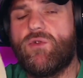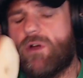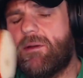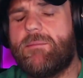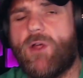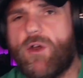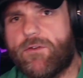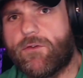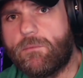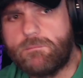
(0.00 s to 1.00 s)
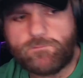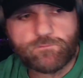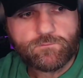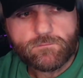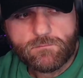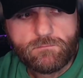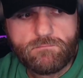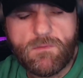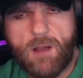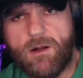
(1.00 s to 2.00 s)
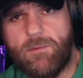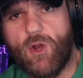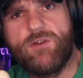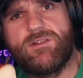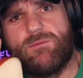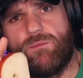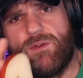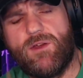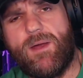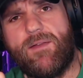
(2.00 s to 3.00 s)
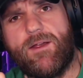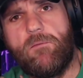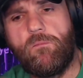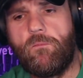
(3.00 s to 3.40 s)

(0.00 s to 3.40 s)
Look, I'm going to be honest. I'm going to be honest with you out there.